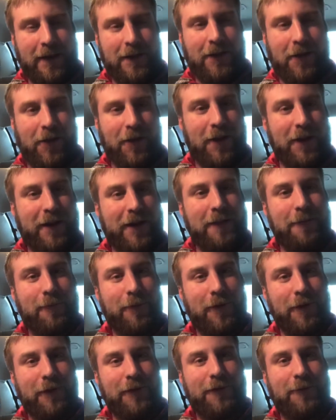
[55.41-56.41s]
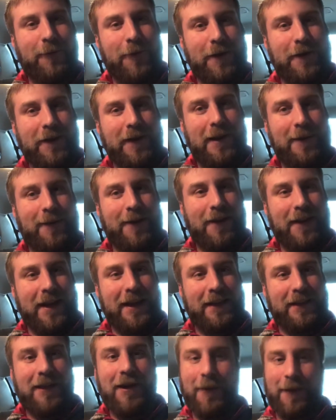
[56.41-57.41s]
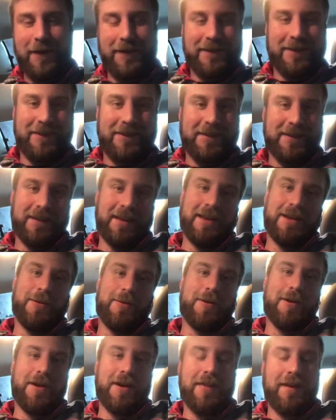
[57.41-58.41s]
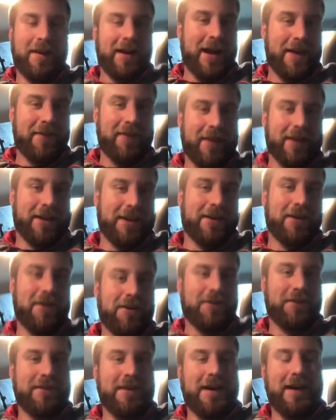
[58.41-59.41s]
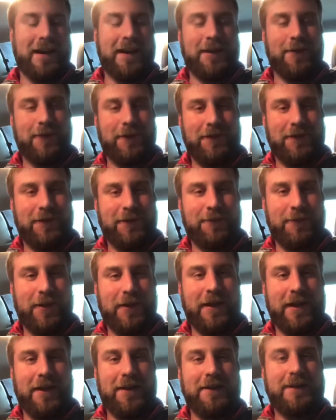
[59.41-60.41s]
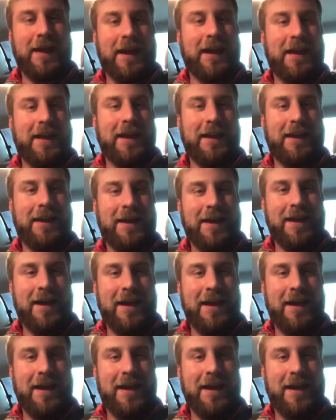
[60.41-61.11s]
Clark and Bruce wondering where like Lois and Selena were, and they're having like a girls' night, and it was just really entertaining.